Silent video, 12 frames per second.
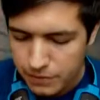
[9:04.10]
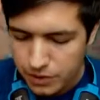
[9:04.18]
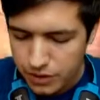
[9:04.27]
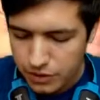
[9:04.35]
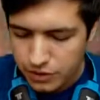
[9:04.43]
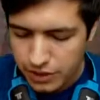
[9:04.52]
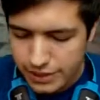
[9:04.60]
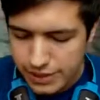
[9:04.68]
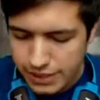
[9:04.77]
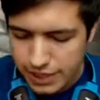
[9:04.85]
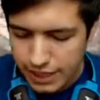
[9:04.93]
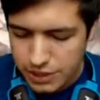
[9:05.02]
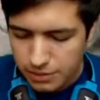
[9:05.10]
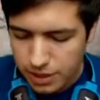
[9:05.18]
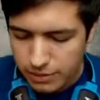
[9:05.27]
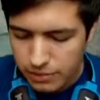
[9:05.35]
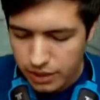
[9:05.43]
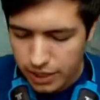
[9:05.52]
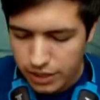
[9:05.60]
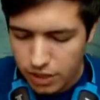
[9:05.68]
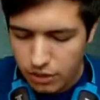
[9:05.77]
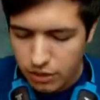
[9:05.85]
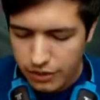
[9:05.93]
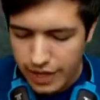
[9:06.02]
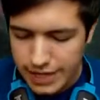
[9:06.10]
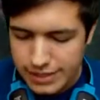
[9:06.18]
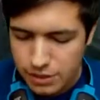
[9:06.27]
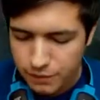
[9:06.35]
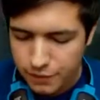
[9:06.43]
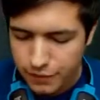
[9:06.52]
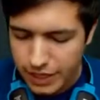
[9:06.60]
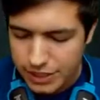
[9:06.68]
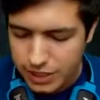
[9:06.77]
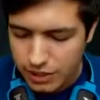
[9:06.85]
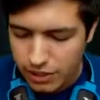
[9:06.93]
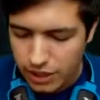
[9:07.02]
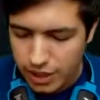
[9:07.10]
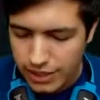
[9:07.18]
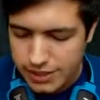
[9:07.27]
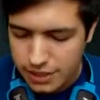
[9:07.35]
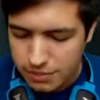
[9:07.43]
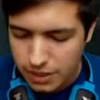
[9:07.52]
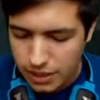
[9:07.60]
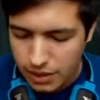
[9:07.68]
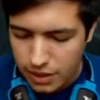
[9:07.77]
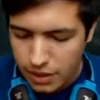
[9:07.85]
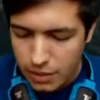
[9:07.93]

We can do this, let's catch them up. I know you're there, stop flashing your lights at me.